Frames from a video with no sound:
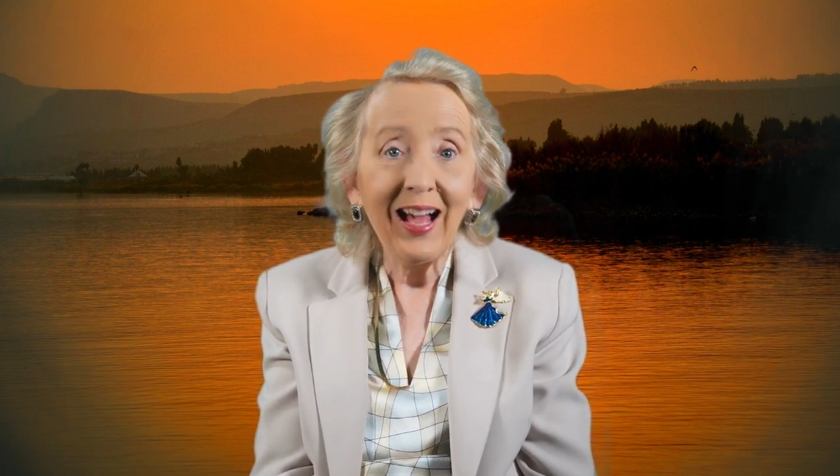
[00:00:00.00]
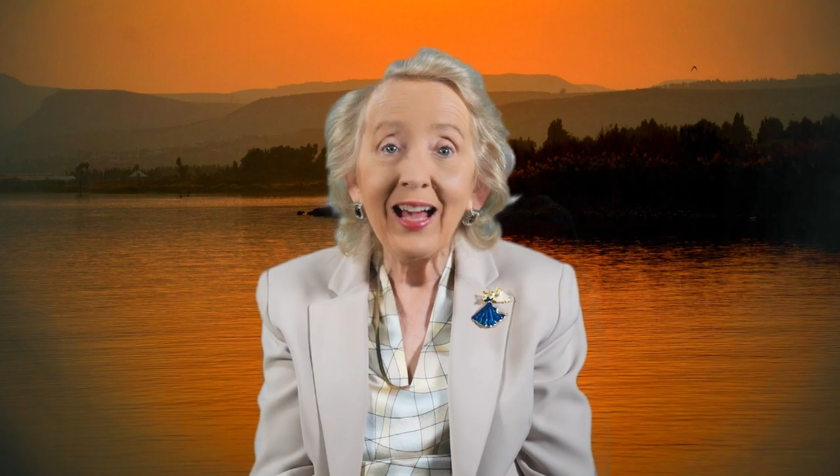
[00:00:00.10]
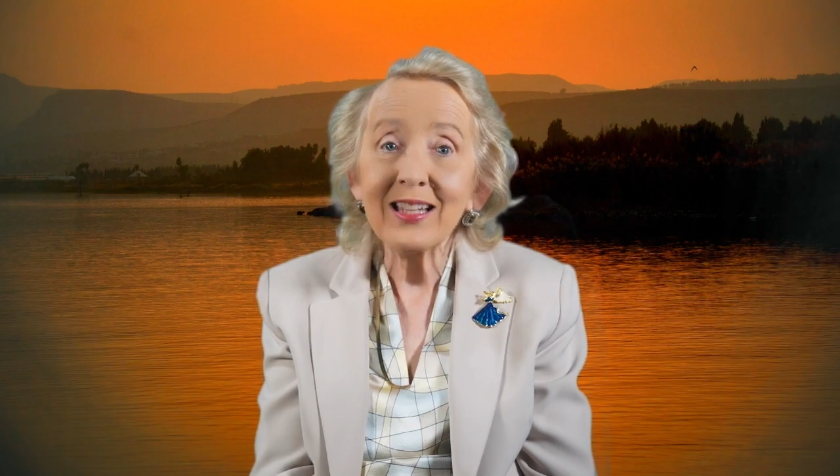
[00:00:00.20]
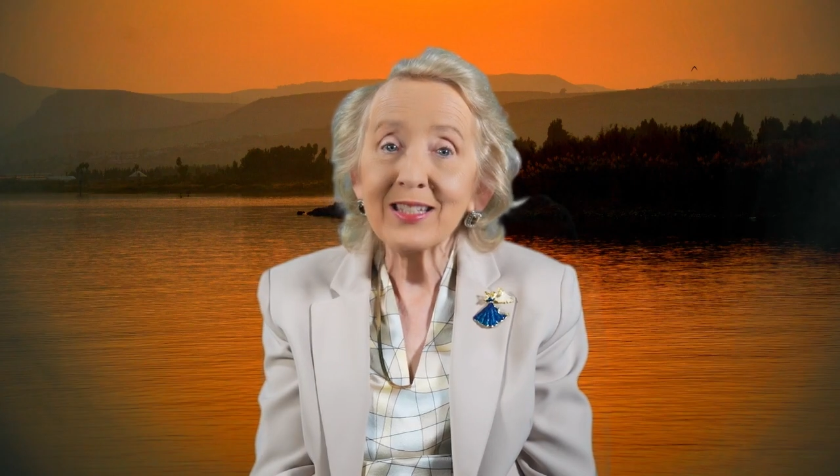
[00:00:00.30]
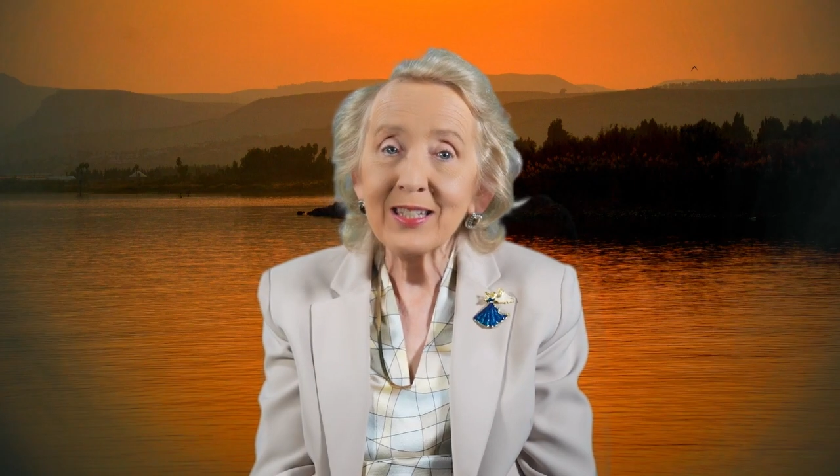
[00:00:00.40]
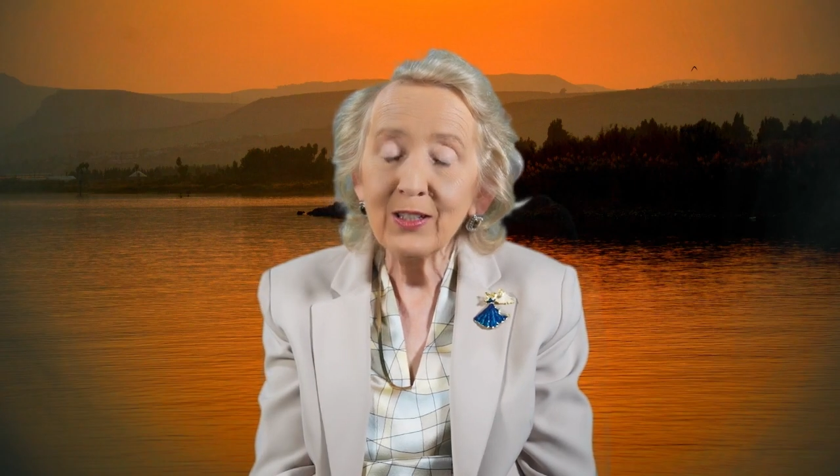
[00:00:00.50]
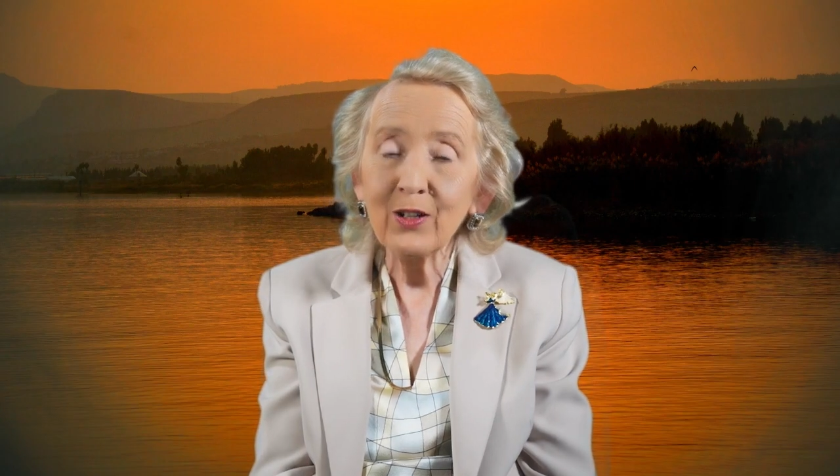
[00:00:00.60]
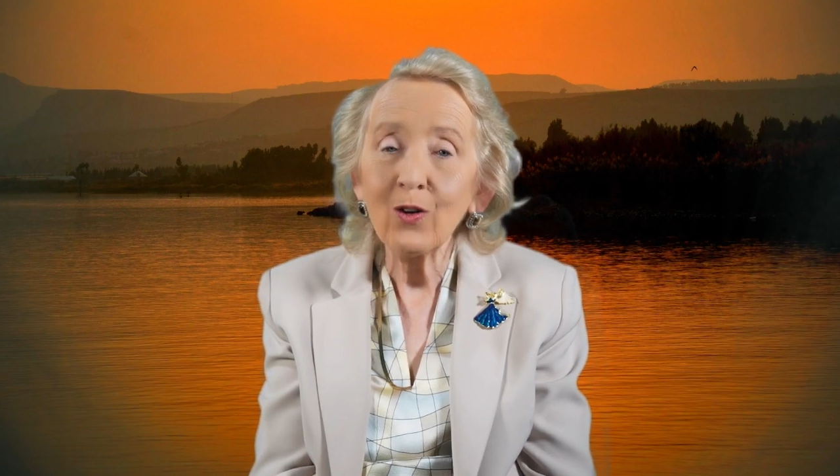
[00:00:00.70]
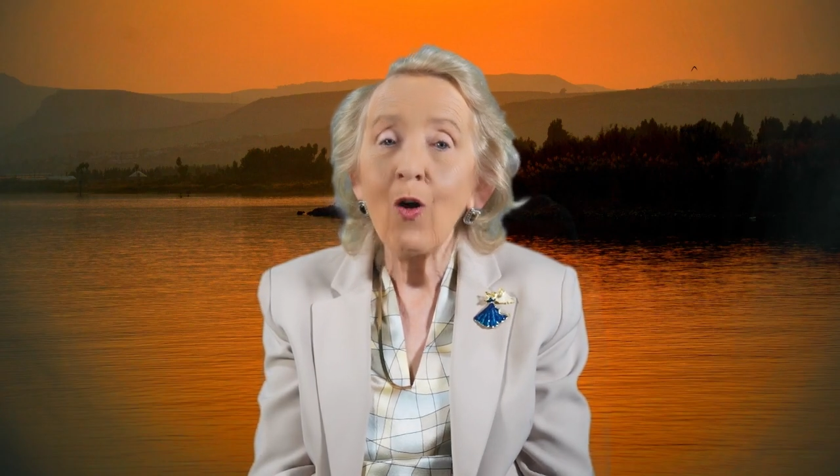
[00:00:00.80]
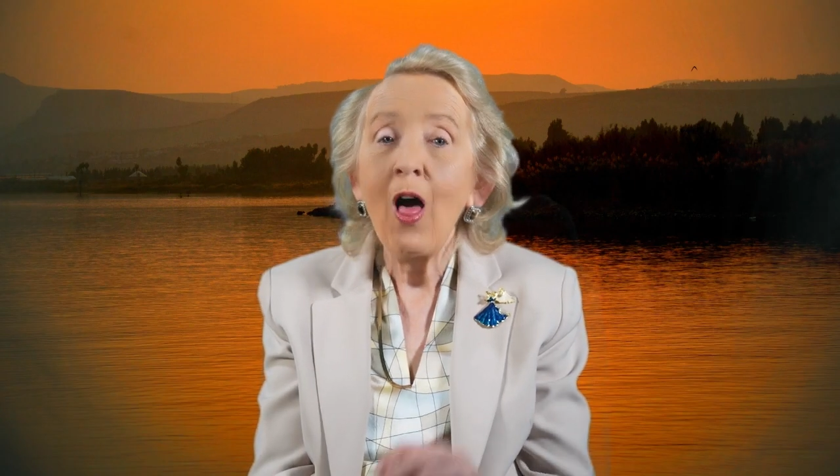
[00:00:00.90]

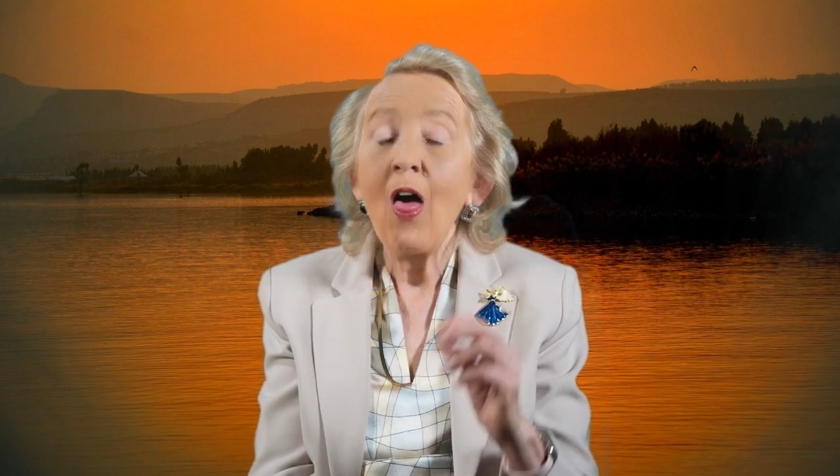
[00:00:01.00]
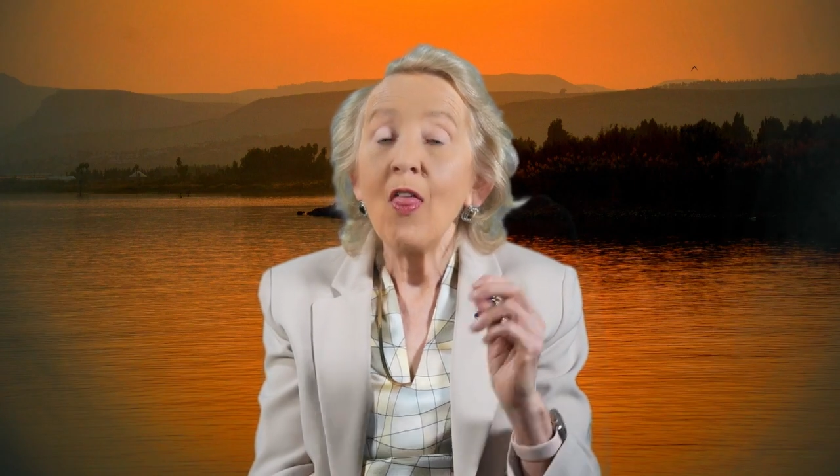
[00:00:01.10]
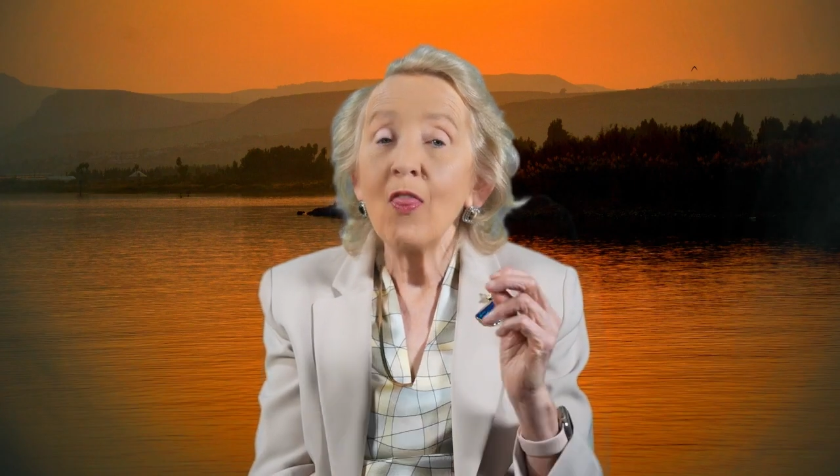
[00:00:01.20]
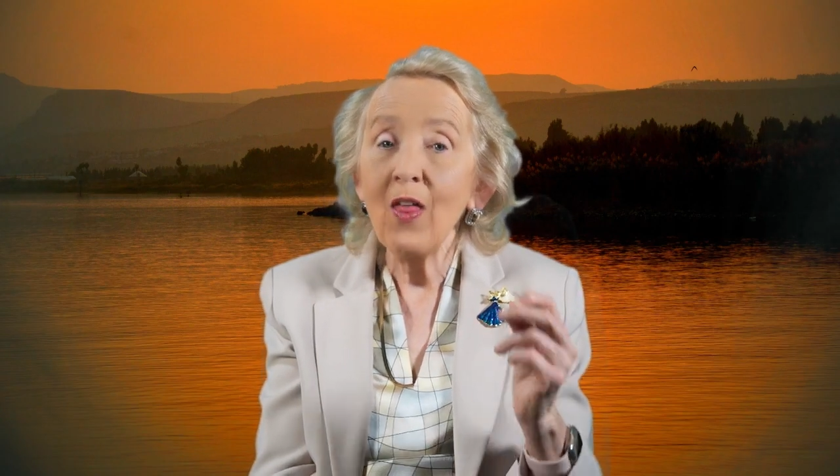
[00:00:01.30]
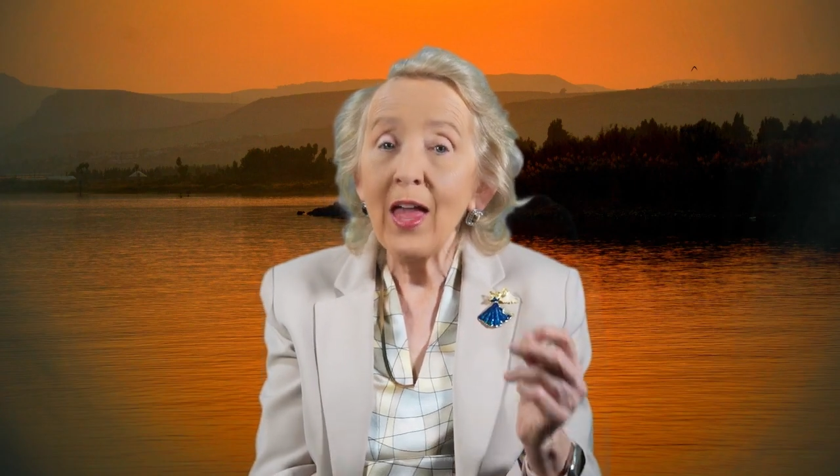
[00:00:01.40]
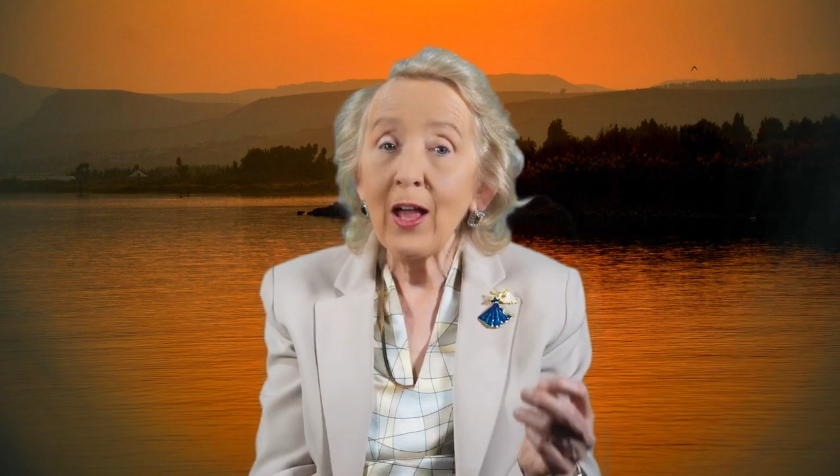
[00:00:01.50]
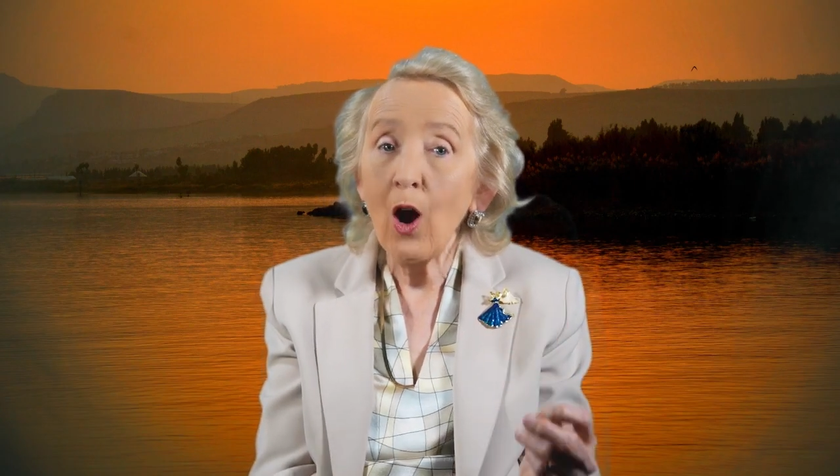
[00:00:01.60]
until they